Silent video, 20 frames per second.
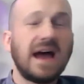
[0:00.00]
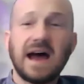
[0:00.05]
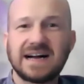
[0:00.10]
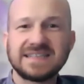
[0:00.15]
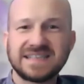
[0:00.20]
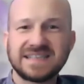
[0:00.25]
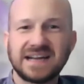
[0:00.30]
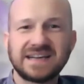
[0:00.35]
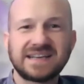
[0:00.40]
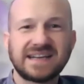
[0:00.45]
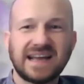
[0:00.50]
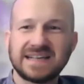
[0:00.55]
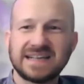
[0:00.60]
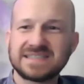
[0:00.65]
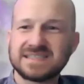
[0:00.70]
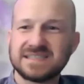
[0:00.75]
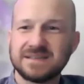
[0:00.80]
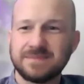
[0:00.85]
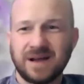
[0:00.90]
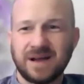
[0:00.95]
Asante
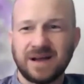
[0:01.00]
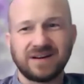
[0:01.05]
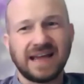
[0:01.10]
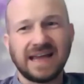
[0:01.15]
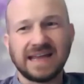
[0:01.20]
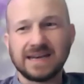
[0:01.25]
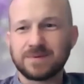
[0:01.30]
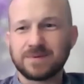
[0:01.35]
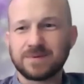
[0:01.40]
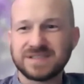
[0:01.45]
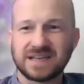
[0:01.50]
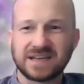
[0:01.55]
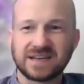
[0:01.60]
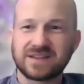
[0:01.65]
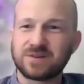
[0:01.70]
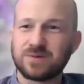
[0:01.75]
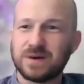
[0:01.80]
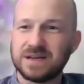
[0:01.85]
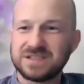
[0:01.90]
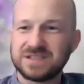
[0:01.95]
asks about 80% of the
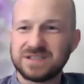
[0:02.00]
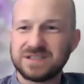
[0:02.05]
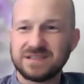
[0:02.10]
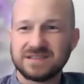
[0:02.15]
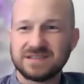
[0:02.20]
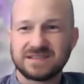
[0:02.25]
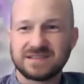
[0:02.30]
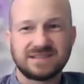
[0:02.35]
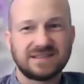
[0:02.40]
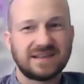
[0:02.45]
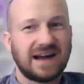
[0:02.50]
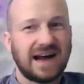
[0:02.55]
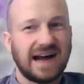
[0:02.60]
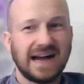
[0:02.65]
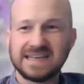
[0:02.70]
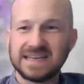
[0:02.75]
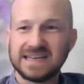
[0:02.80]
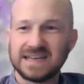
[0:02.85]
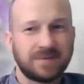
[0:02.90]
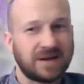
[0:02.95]
questions. I
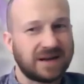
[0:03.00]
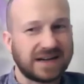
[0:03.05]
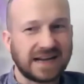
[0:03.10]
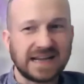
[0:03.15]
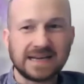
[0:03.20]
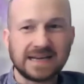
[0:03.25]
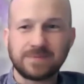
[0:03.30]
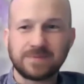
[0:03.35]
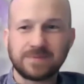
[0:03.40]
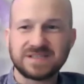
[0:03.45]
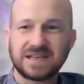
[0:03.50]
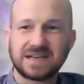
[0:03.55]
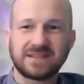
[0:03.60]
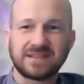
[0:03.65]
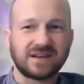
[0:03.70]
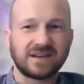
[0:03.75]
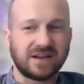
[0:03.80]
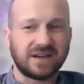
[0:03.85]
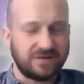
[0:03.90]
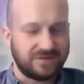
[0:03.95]
take about 80% of
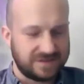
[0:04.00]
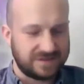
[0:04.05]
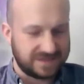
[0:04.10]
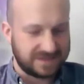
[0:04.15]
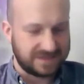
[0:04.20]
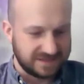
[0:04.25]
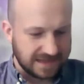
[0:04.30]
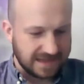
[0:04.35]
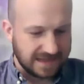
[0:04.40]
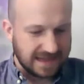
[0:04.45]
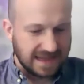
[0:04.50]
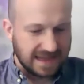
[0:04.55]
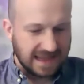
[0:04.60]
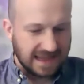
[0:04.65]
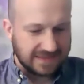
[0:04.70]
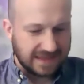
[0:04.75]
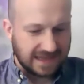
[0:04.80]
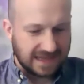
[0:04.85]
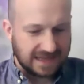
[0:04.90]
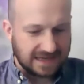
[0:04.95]
the notes.
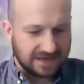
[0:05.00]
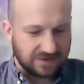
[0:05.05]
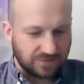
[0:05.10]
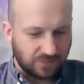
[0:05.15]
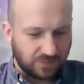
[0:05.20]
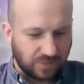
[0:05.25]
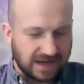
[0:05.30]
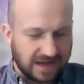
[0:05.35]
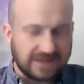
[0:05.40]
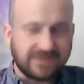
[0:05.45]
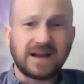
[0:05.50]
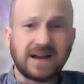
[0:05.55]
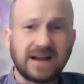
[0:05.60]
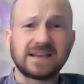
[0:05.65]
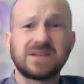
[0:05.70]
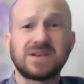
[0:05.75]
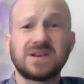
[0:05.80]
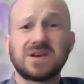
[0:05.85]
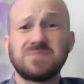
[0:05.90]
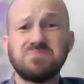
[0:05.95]
And then what I
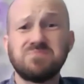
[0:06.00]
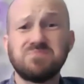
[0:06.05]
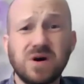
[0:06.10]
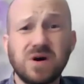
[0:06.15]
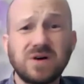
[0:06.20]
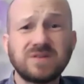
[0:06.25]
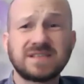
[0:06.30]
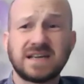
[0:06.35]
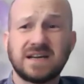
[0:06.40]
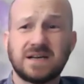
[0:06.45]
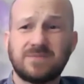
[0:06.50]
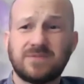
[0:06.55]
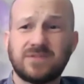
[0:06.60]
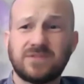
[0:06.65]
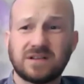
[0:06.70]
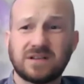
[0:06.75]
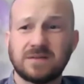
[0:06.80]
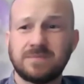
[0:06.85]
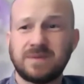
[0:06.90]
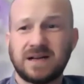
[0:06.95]
find most
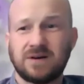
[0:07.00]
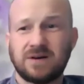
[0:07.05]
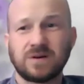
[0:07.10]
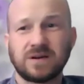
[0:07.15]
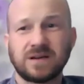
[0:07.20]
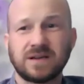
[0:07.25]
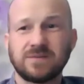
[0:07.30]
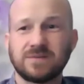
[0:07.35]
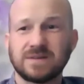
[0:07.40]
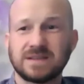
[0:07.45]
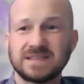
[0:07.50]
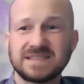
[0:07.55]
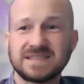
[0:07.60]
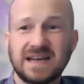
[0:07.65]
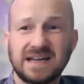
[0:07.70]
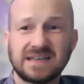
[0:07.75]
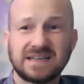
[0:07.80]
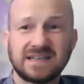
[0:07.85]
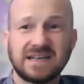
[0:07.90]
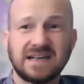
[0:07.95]
helpful about working with
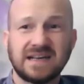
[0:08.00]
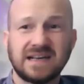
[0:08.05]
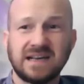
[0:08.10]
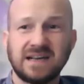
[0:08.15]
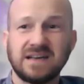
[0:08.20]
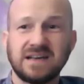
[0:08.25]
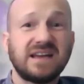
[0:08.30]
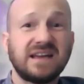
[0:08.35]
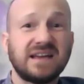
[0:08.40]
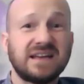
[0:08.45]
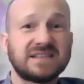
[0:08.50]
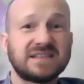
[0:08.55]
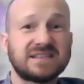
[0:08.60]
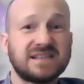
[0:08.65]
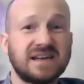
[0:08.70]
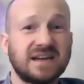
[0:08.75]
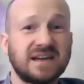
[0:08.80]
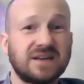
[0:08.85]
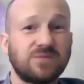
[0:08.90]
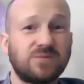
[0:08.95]
Asante is
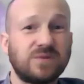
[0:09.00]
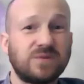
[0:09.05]
that